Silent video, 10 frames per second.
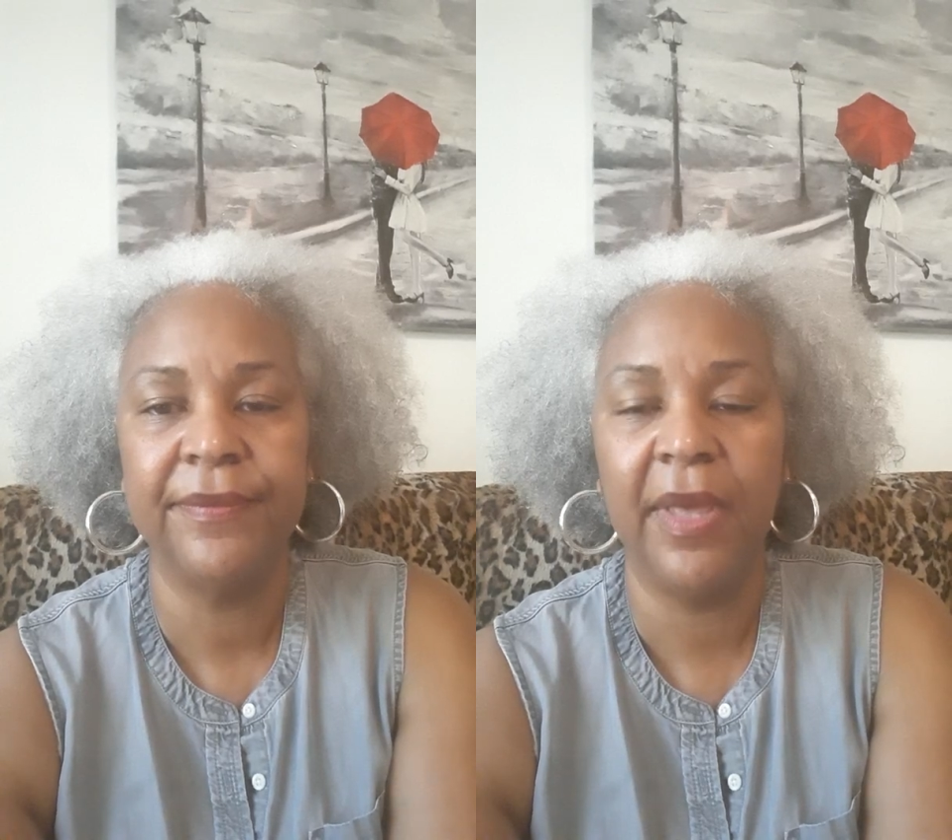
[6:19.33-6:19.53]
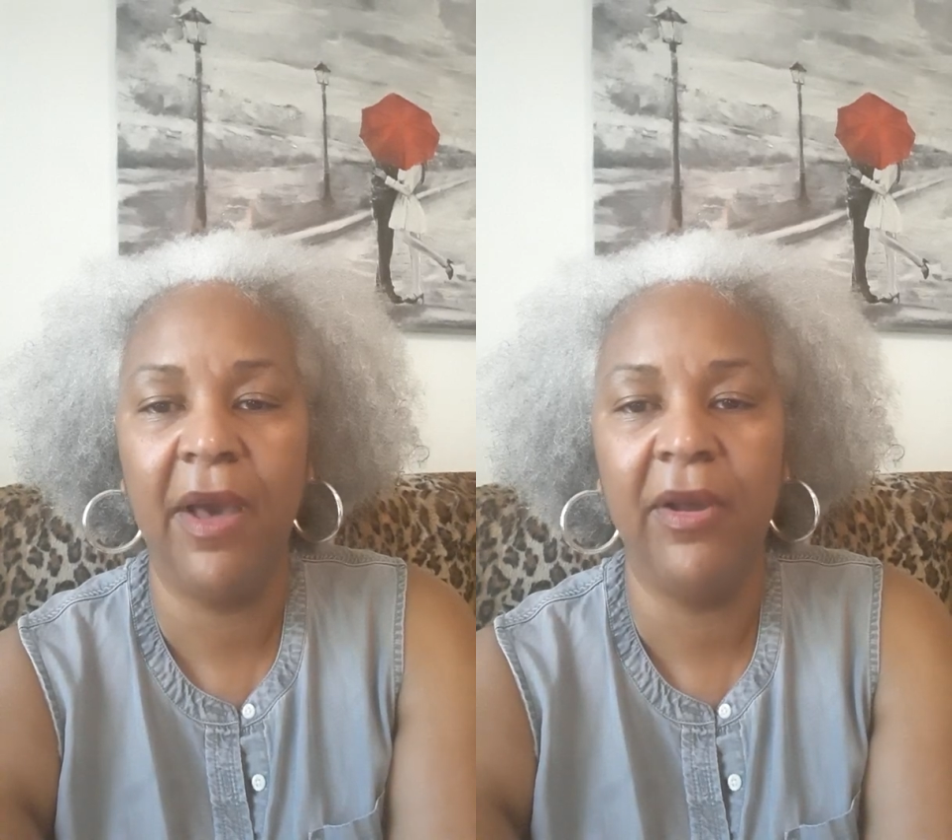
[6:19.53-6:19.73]

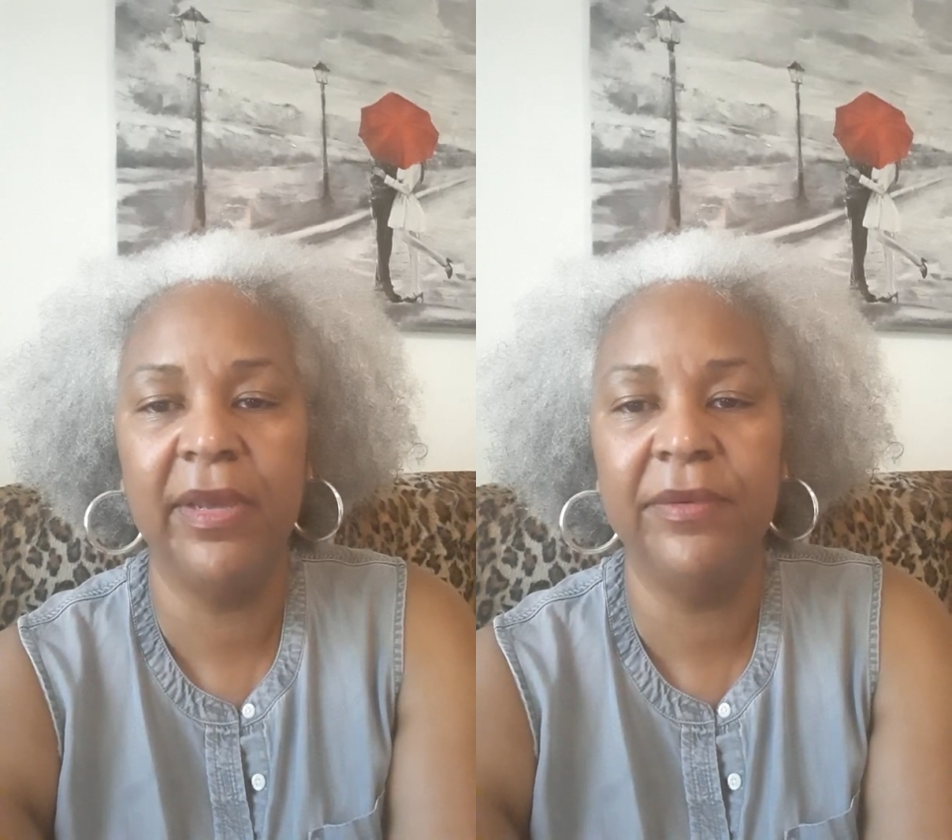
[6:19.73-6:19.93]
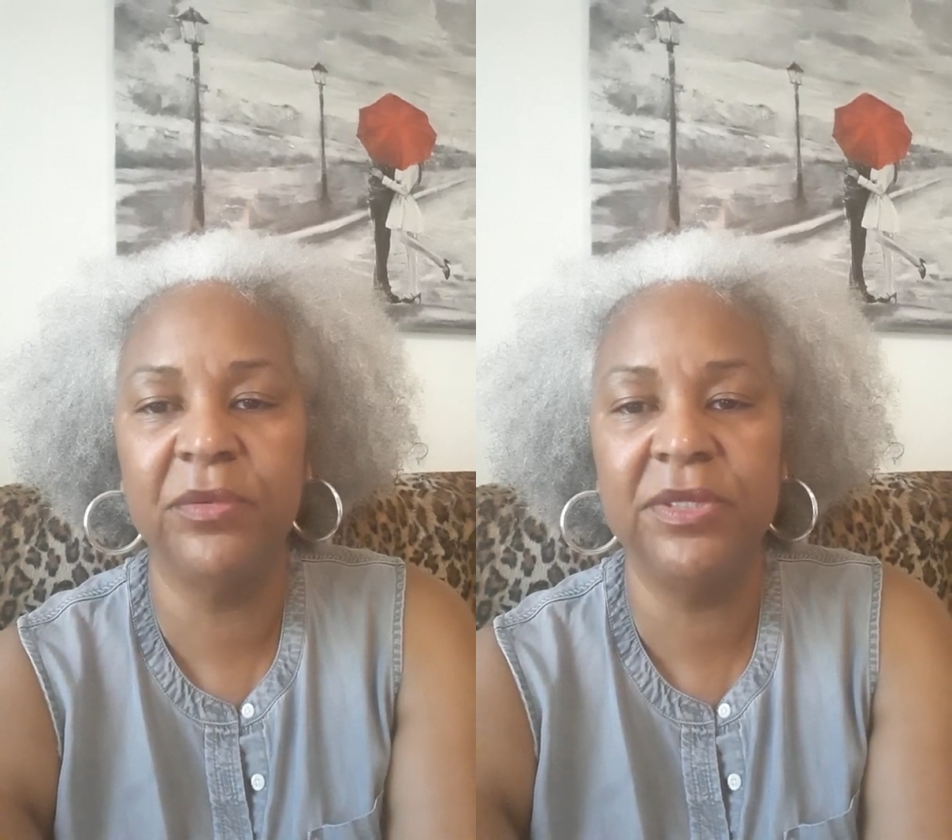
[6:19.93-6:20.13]
all
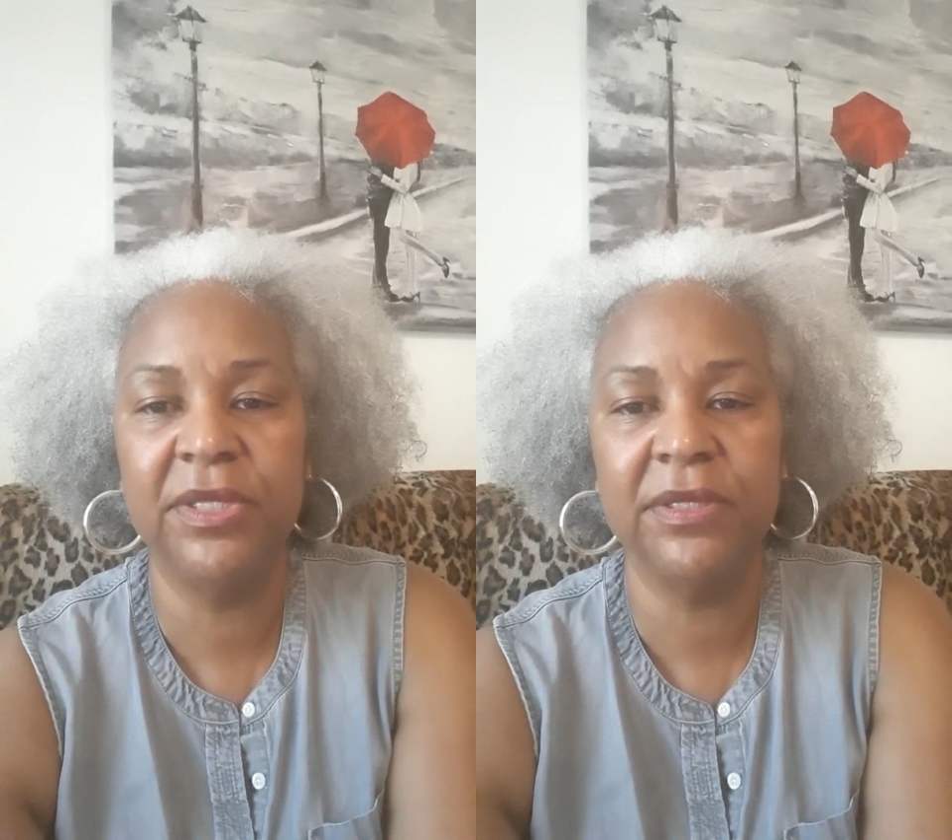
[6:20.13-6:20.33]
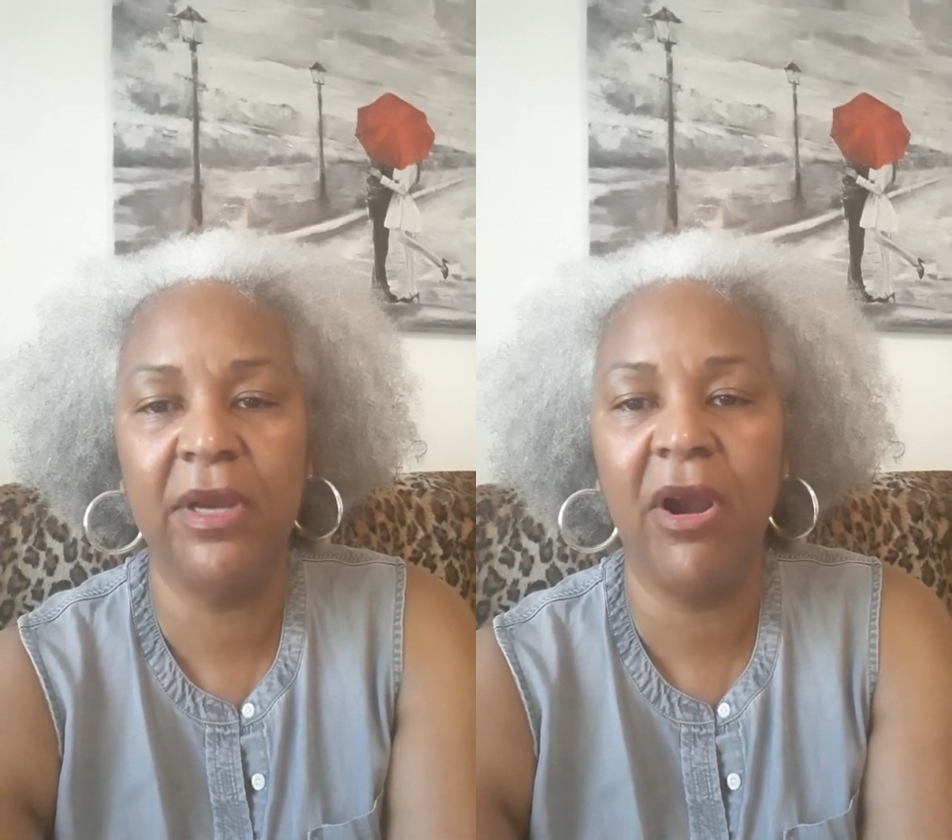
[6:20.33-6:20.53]
of it was
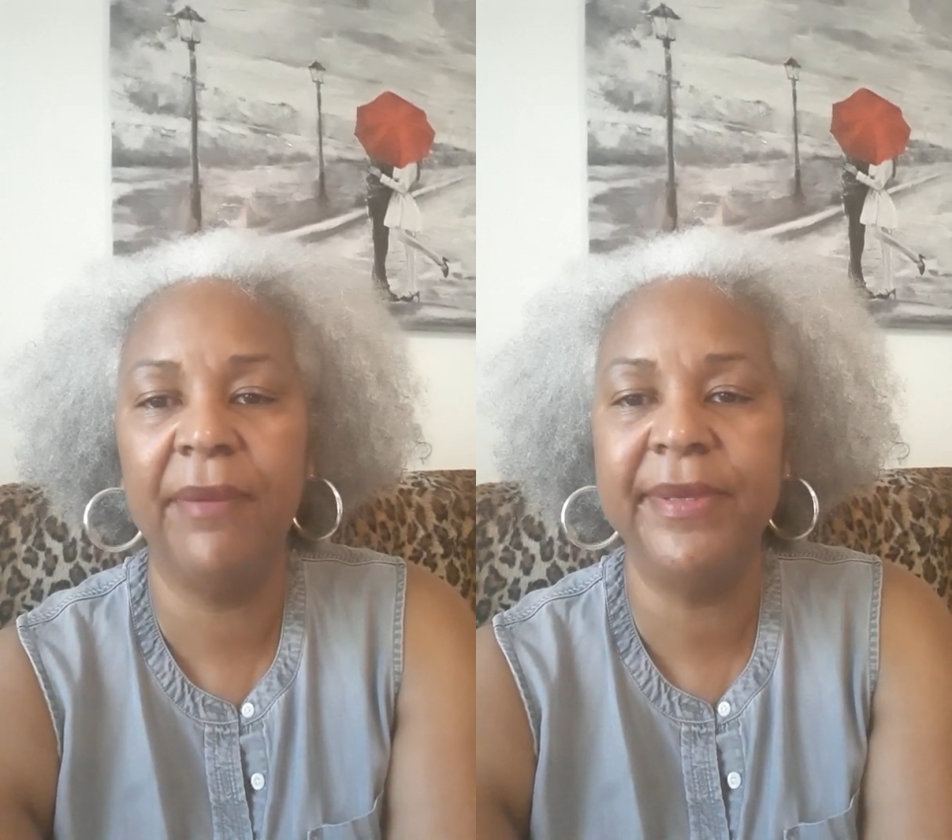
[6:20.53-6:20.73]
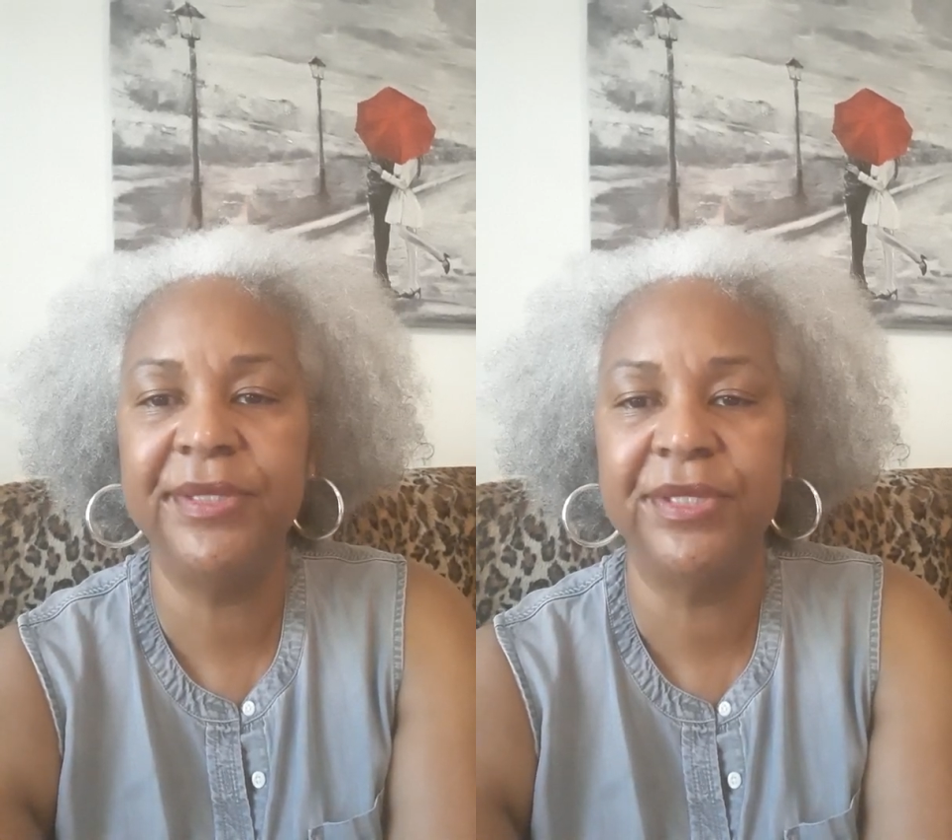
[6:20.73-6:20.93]
just
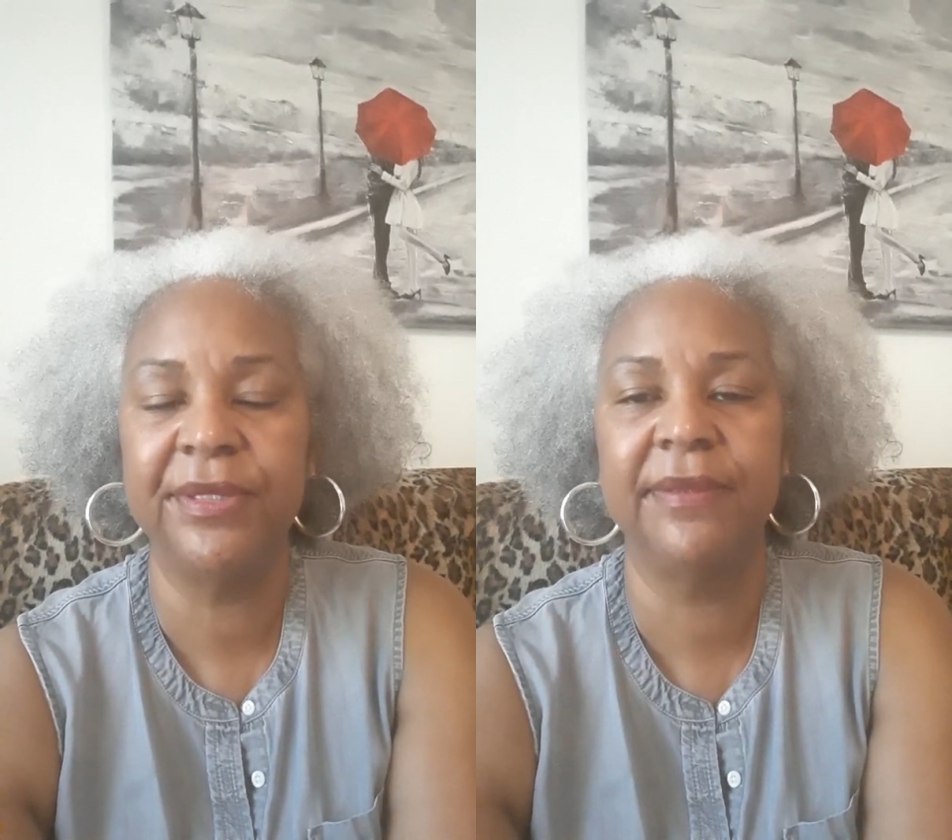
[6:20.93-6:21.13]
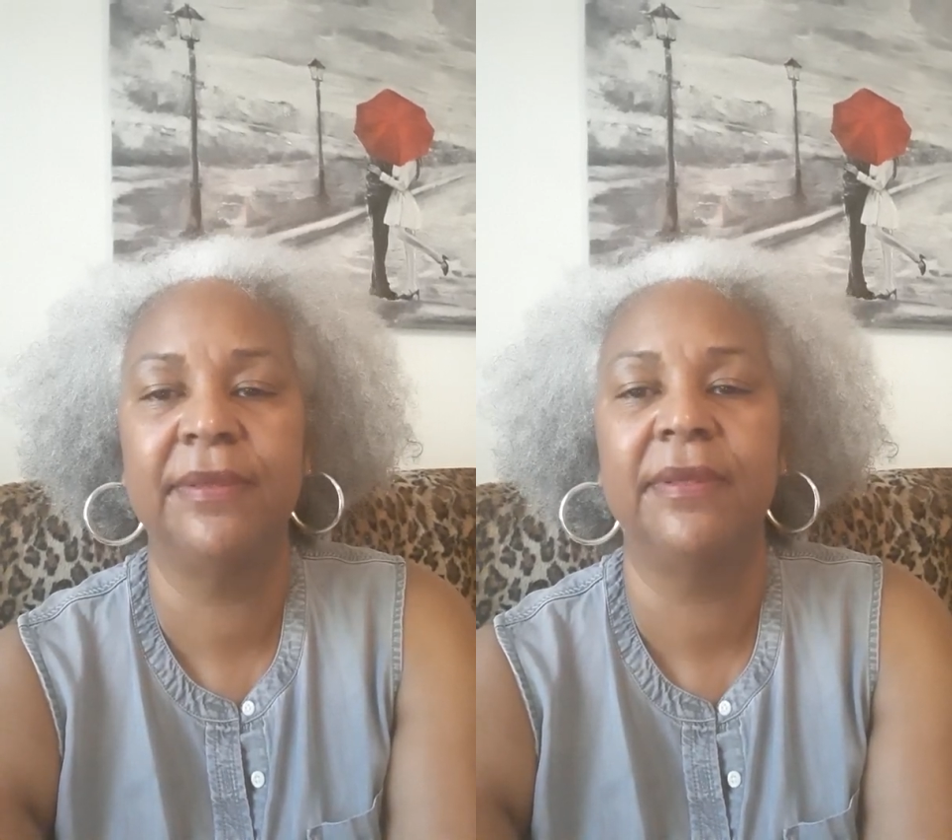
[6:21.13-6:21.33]
garbage.